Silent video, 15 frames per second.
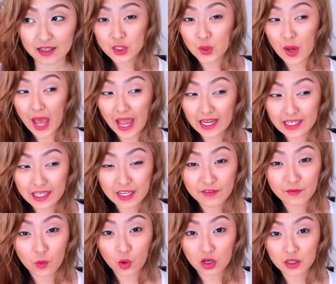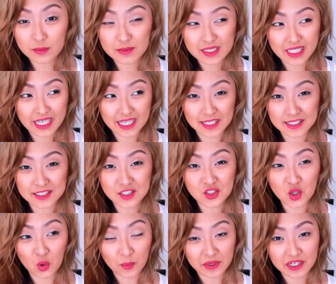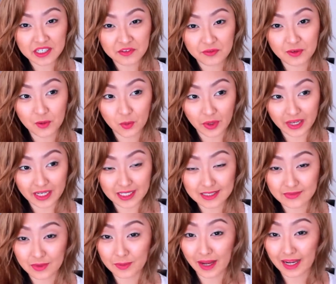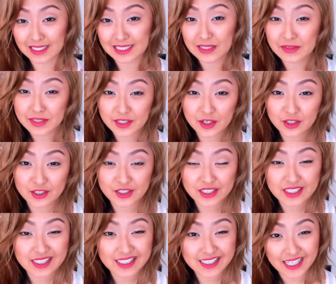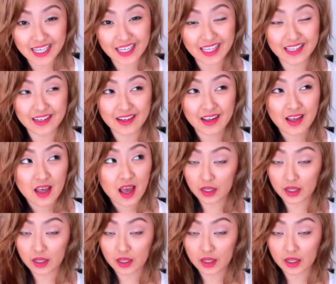So acne forms in so many different ways, from bacteria on your skin.